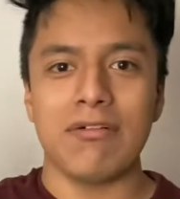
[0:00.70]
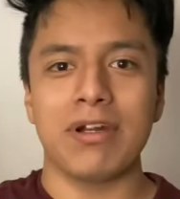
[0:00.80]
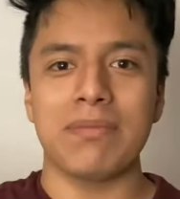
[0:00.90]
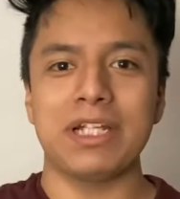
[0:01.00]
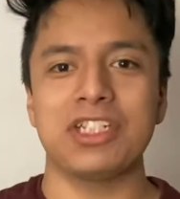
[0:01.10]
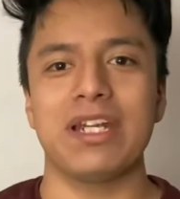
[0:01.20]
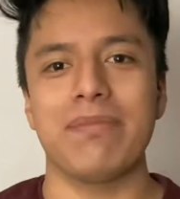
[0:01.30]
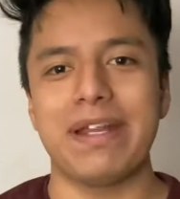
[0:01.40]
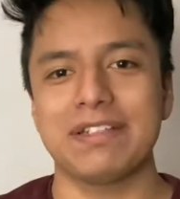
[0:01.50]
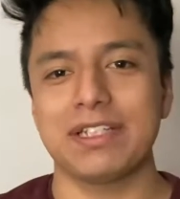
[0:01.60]
welcome to my channel.
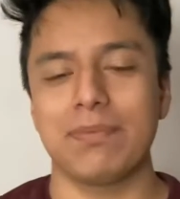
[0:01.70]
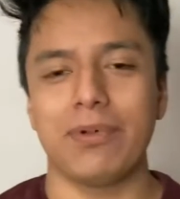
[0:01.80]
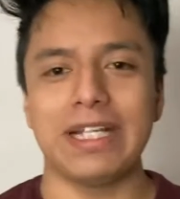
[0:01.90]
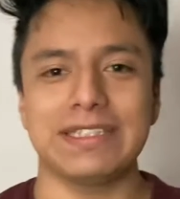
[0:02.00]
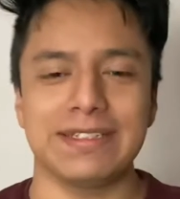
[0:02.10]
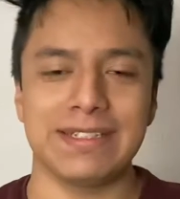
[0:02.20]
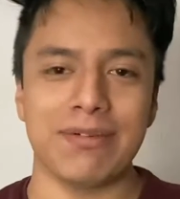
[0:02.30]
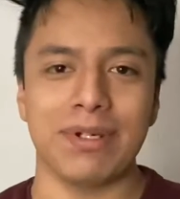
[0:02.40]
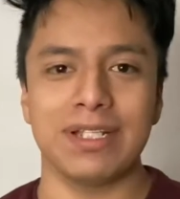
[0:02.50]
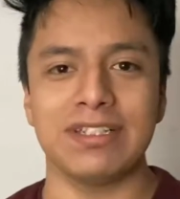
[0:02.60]
My name is Eagle Press, and today
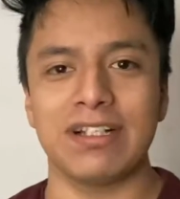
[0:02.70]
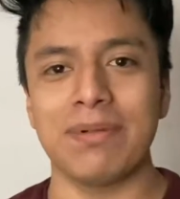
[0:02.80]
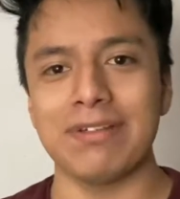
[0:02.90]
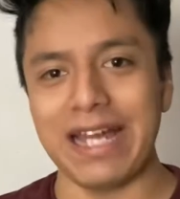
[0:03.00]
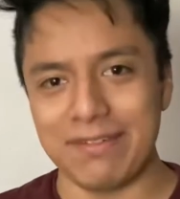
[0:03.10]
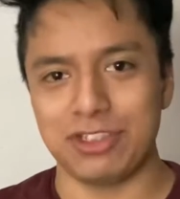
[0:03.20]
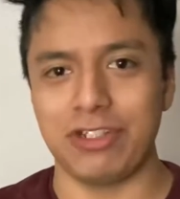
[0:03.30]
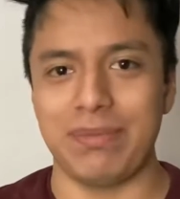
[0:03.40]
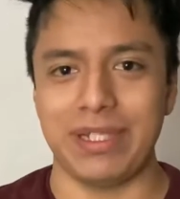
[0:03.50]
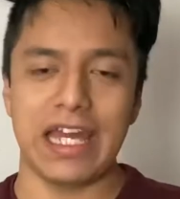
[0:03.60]
we're going to talk about live
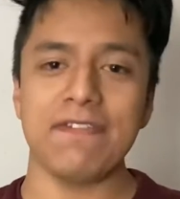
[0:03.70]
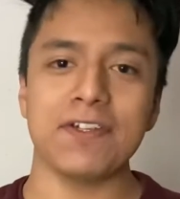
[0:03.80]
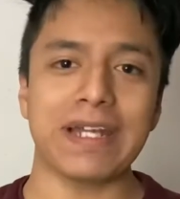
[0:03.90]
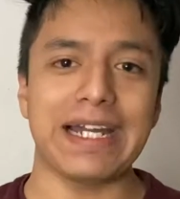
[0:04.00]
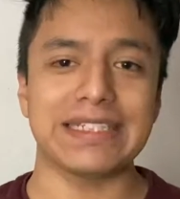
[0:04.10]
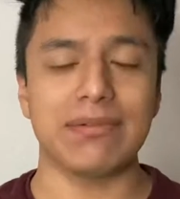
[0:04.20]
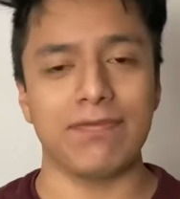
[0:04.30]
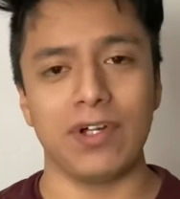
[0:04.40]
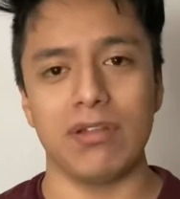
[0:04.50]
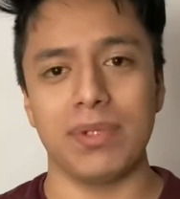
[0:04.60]
streaming. If you guys haven't
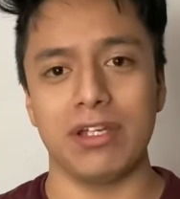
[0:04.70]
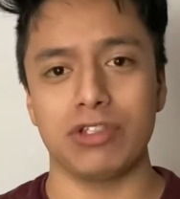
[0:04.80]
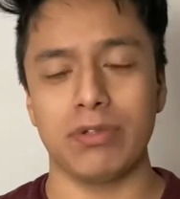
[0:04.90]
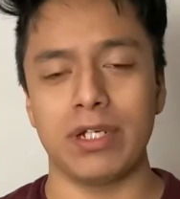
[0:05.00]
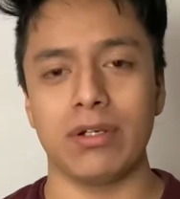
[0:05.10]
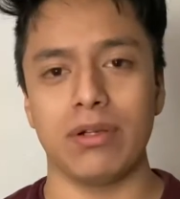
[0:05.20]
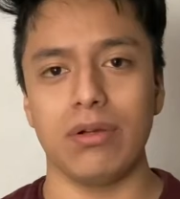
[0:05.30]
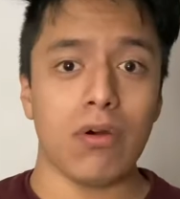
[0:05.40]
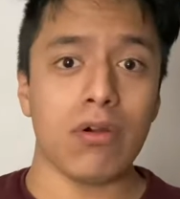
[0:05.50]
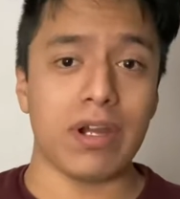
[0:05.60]
followed me on Twitter,
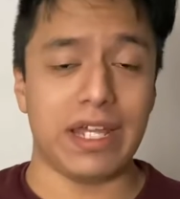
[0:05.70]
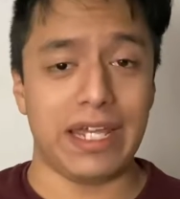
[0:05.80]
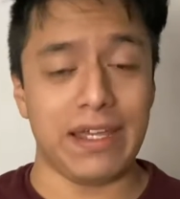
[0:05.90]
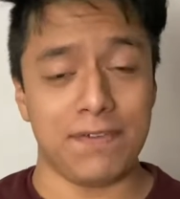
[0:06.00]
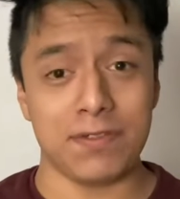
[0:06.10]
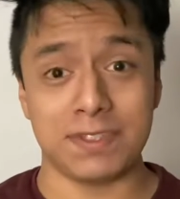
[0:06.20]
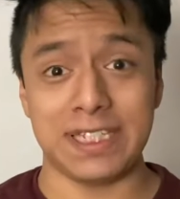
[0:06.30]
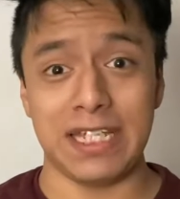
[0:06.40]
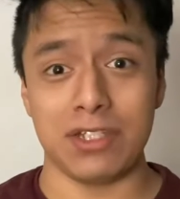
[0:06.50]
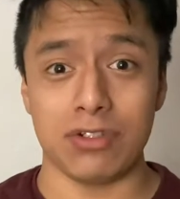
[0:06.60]
or if you've
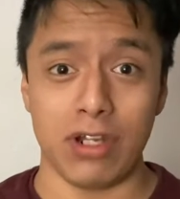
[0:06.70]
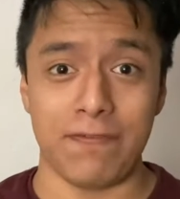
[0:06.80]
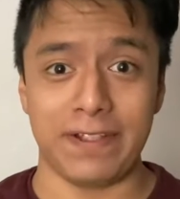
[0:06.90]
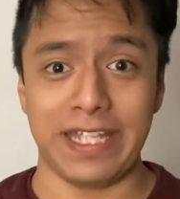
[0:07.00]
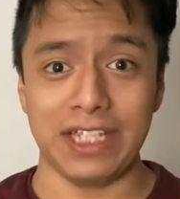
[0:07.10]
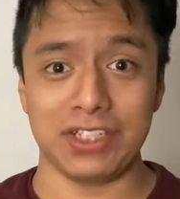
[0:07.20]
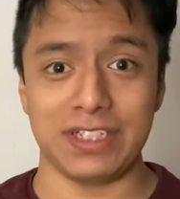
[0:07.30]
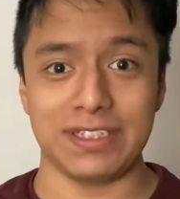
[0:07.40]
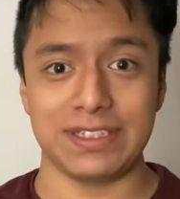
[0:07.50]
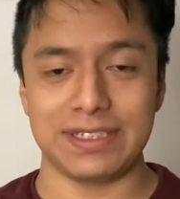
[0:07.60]
seen your
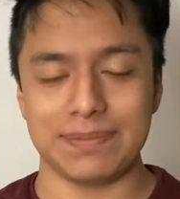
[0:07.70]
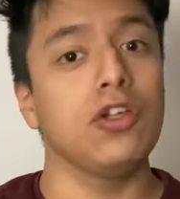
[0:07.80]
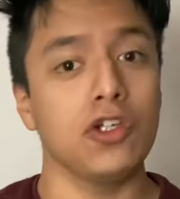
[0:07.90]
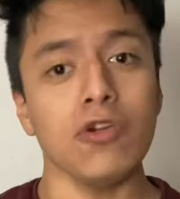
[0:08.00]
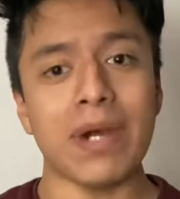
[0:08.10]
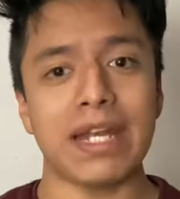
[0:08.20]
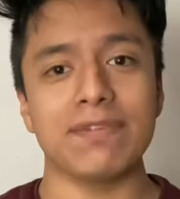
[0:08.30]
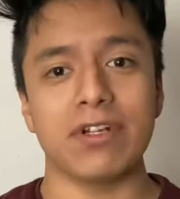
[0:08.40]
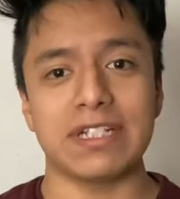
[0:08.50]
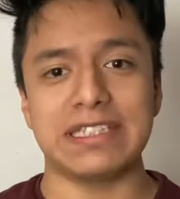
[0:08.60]
notifications, you might have
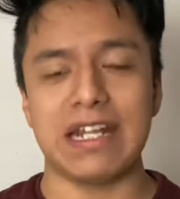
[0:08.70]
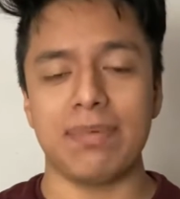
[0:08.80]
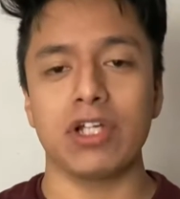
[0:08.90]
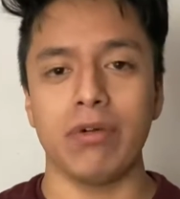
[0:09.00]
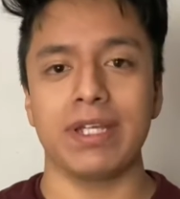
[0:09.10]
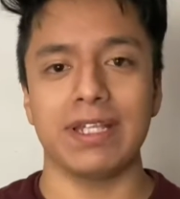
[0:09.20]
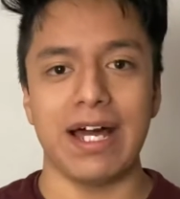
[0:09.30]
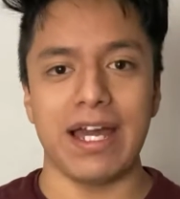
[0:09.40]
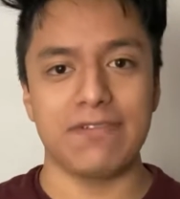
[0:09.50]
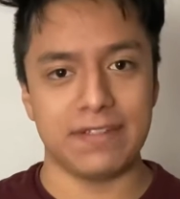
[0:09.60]
noticed that I've been going
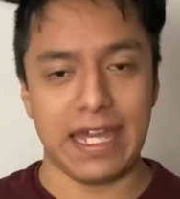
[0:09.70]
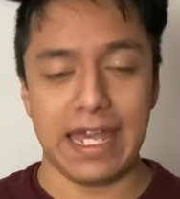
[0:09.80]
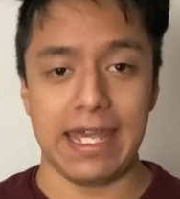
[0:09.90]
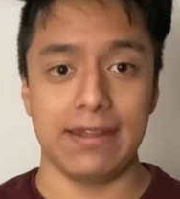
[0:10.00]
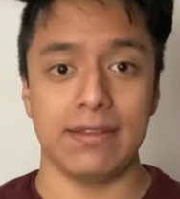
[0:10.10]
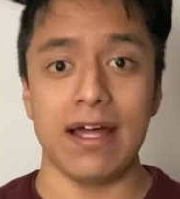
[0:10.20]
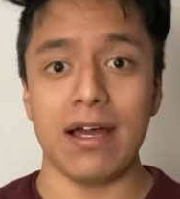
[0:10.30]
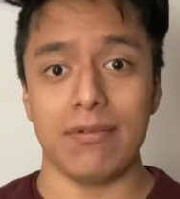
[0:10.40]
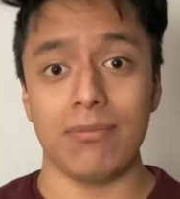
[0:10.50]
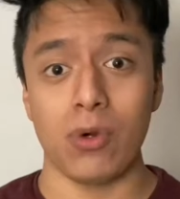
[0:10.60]
live a
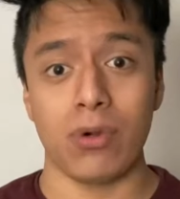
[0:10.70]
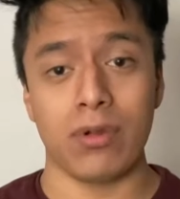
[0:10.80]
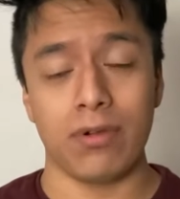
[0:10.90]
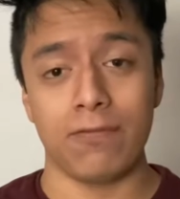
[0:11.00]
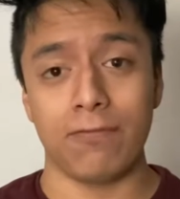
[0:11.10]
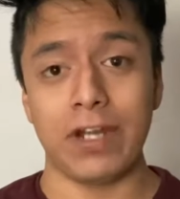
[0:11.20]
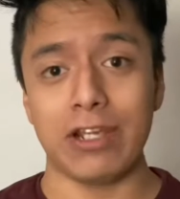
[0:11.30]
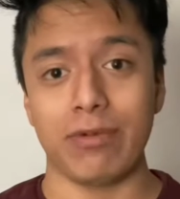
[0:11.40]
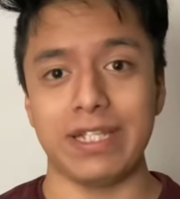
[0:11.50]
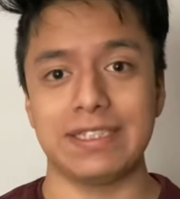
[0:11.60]
lot more
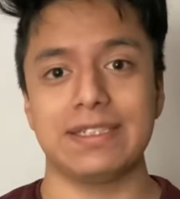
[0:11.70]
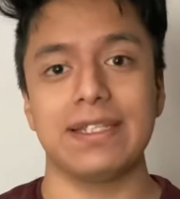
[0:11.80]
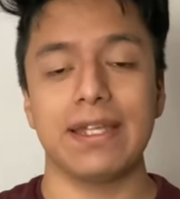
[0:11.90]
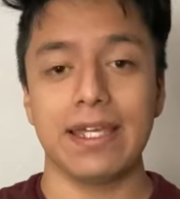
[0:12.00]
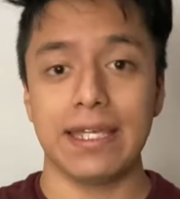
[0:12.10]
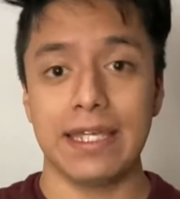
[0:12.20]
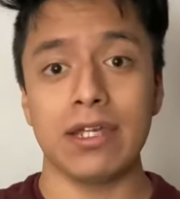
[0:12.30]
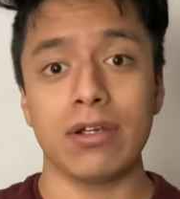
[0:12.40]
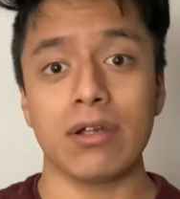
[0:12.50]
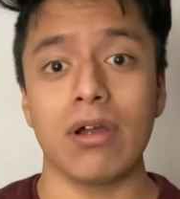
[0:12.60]
frequent
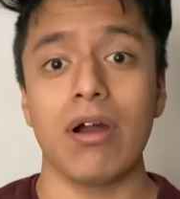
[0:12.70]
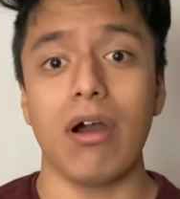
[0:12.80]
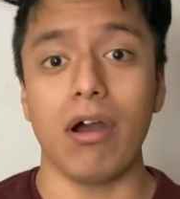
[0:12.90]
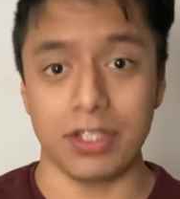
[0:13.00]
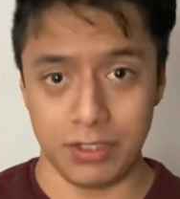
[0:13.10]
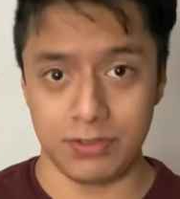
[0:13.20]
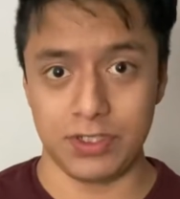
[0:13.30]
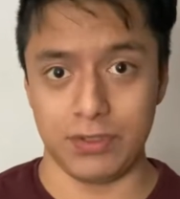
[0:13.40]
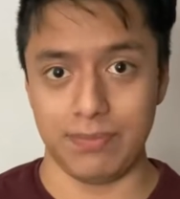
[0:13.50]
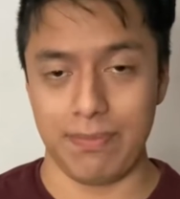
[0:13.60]
here on
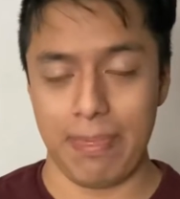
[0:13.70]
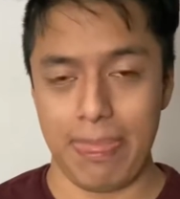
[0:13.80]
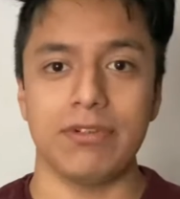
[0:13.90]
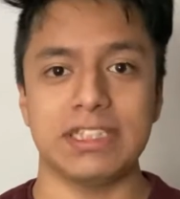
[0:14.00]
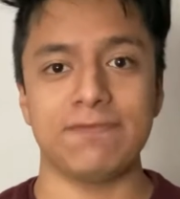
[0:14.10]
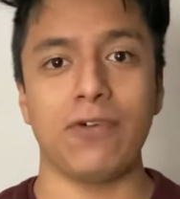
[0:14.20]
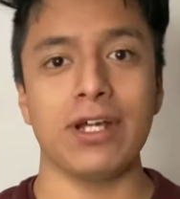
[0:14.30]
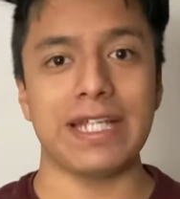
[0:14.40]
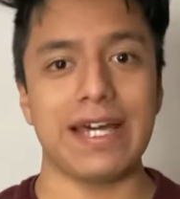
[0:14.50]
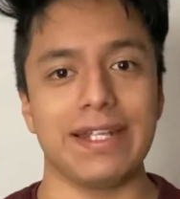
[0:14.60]
YouTube. The reason
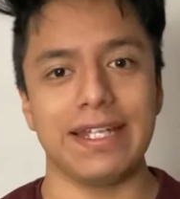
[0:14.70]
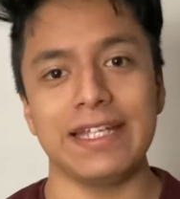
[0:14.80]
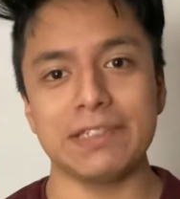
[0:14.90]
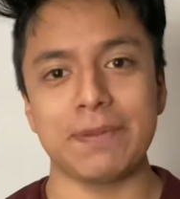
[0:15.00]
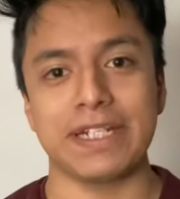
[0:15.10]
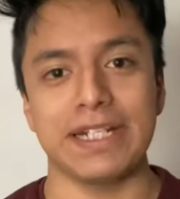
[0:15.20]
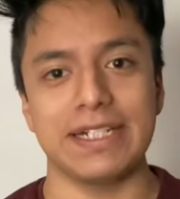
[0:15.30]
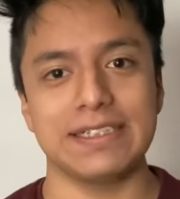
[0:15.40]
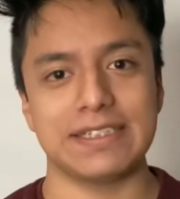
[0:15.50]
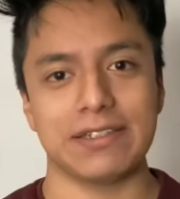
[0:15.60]
for that is
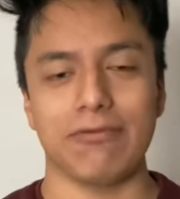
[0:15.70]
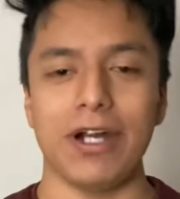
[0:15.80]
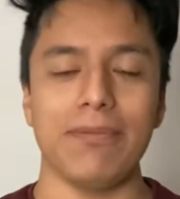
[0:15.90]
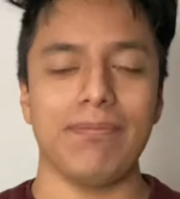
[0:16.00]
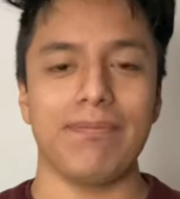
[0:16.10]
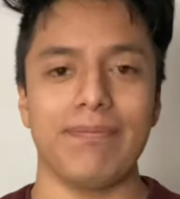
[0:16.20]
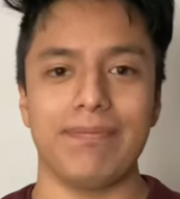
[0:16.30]
because, well,